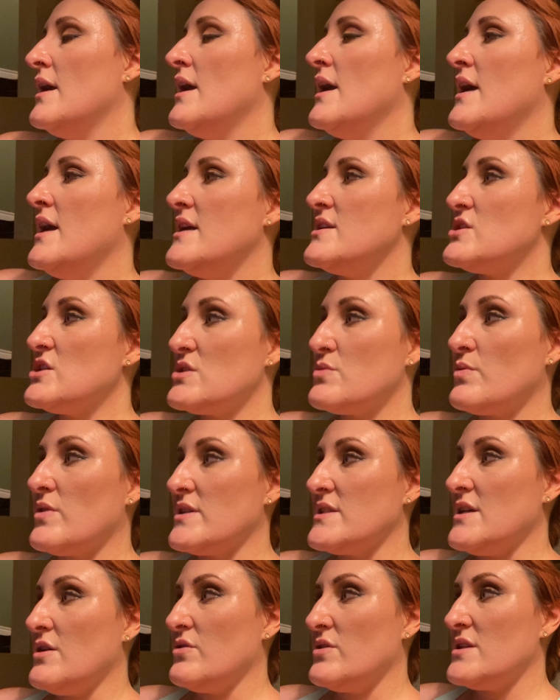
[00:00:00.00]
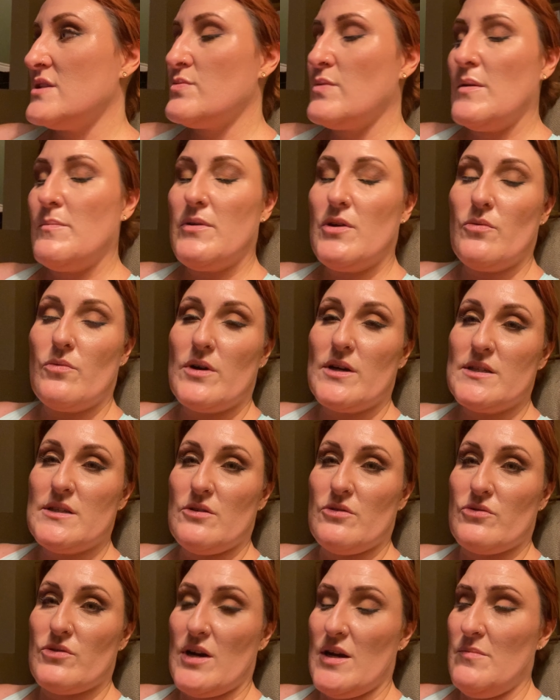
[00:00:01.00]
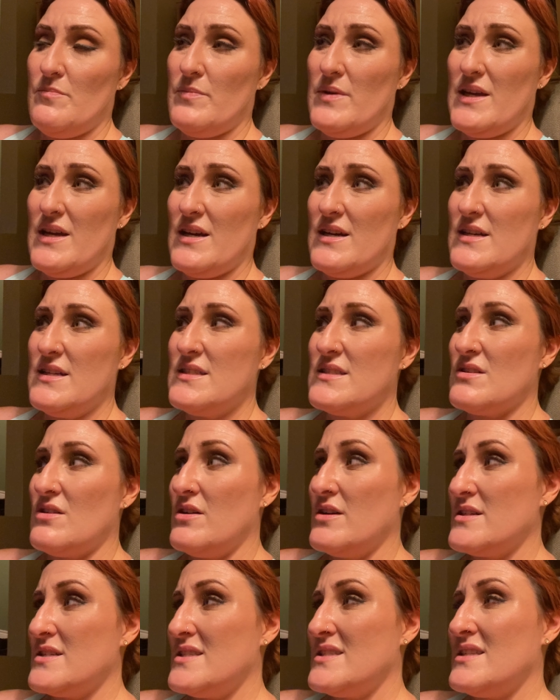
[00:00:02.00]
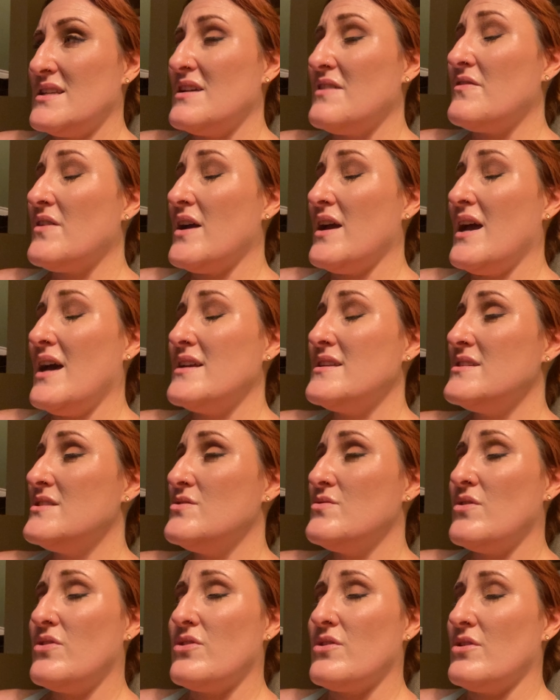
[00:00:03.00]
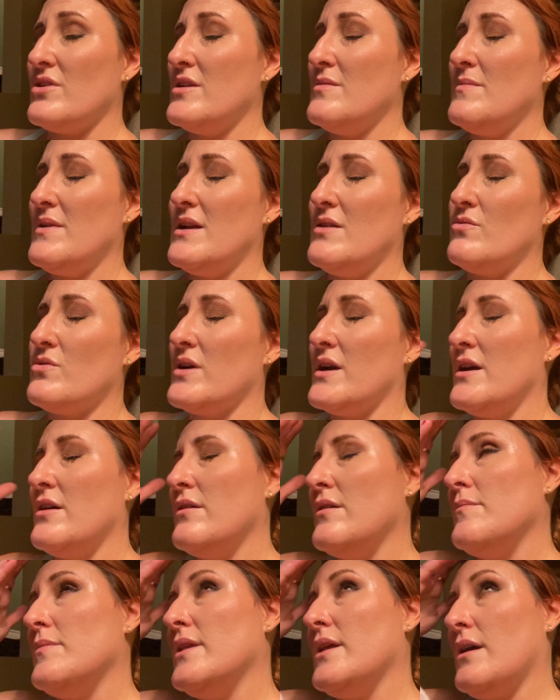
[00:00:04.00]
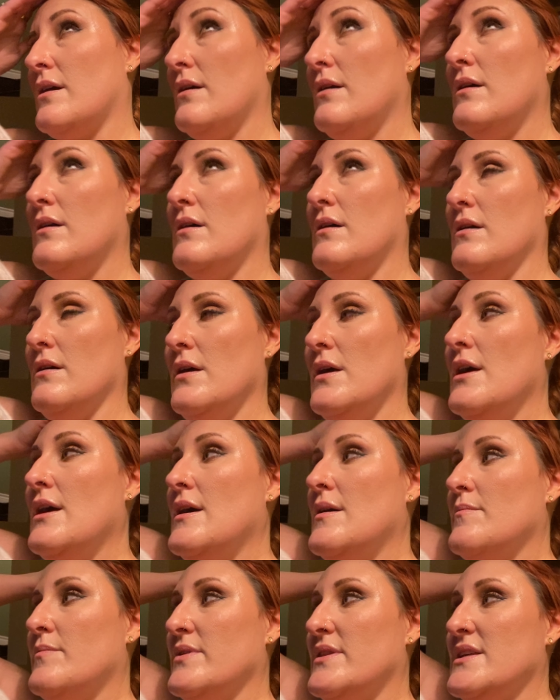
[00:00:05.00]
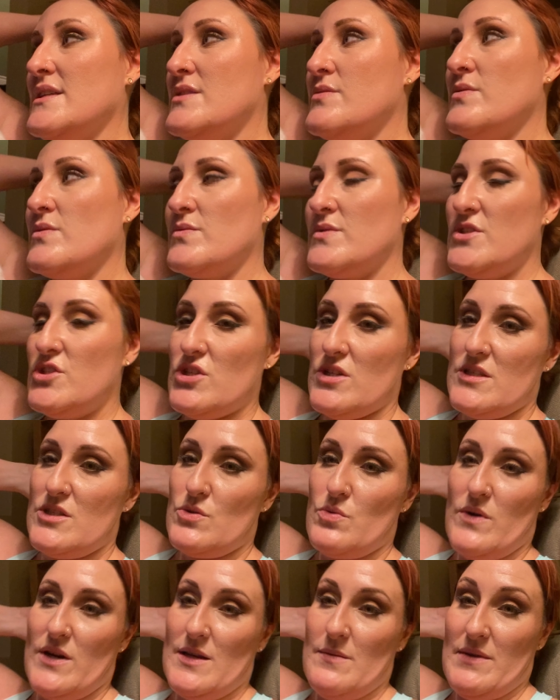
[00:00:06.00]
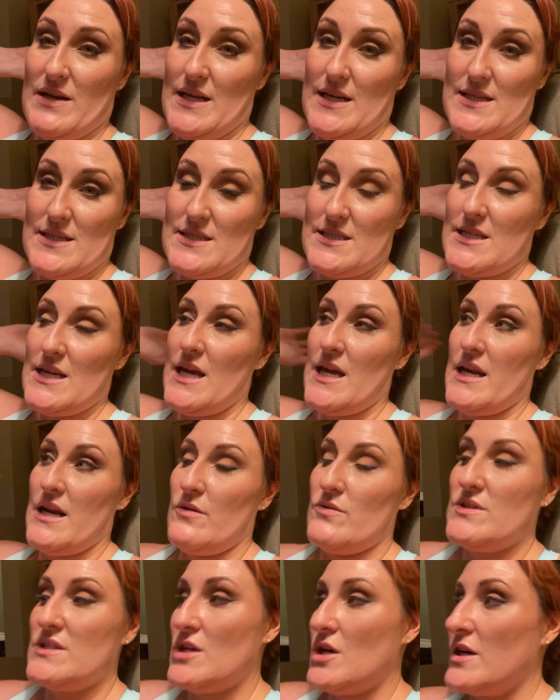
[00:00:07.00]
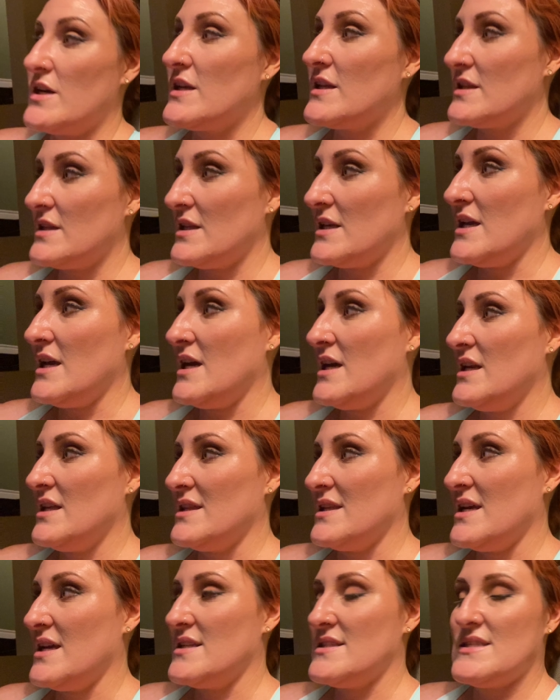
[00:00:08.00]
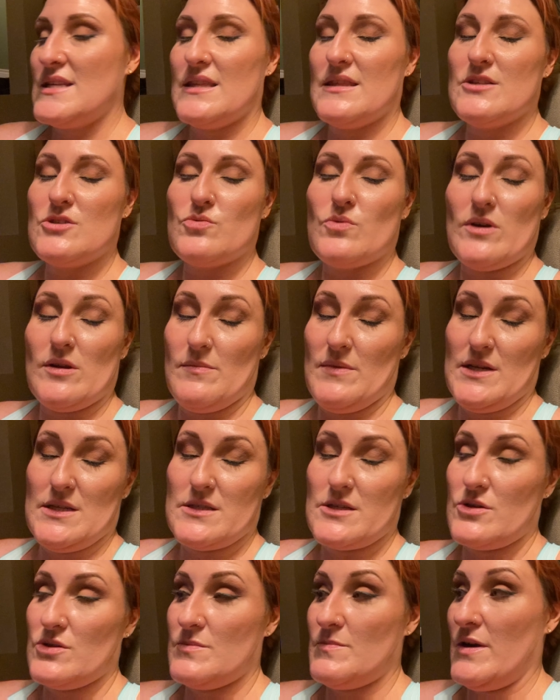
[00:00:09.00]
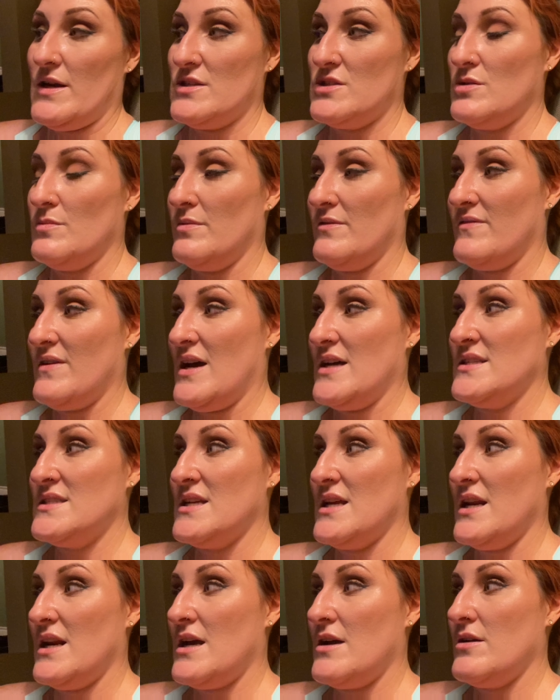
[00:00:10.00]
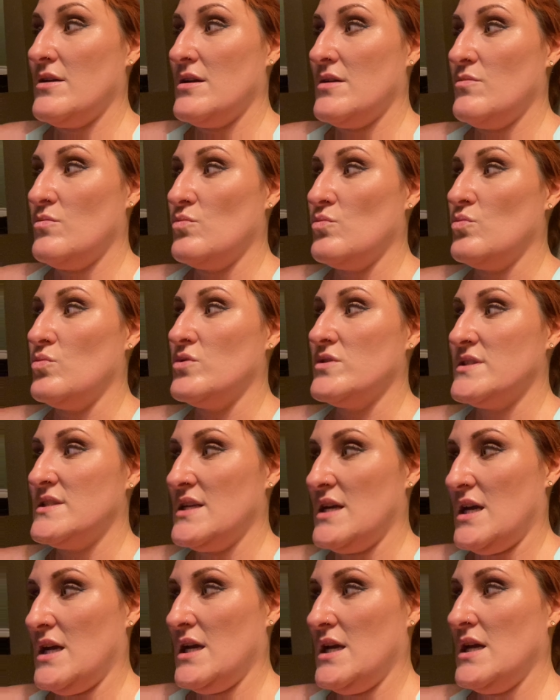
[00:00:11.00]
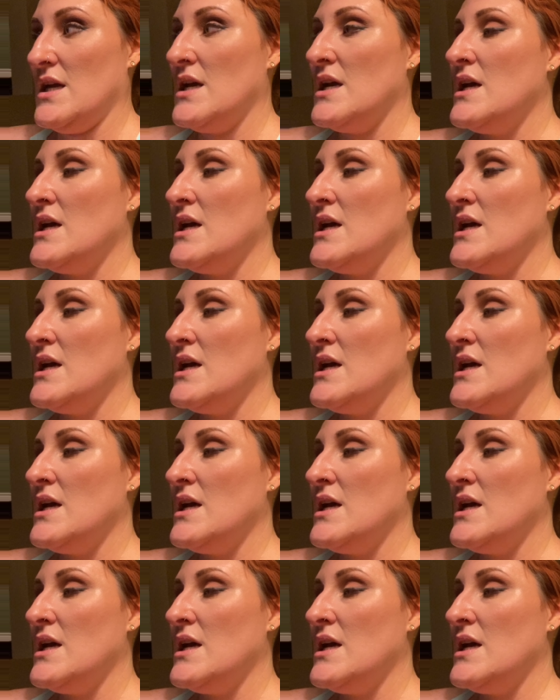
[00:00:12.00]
it just worked out this way. But it worked out great because honestly, if I had to do a 30-minute workout, I'd be like, but this one was just 20 minutes. And I was talking to Leanne, and Leanne said the 20 minutes goes by super fast. And I will say